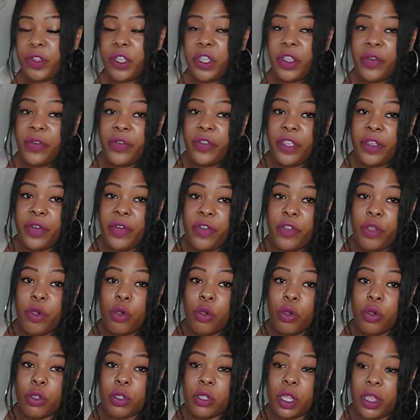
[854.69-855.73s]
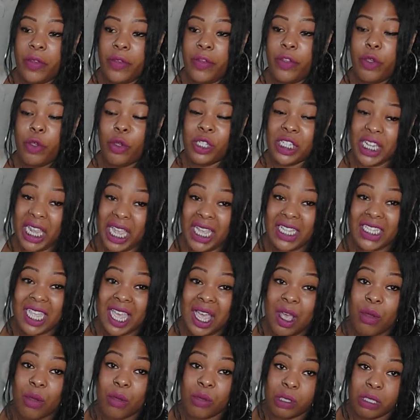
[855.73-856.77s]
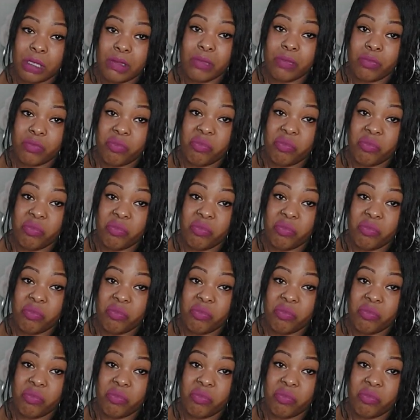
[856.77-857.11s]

if if you're if you're checked out.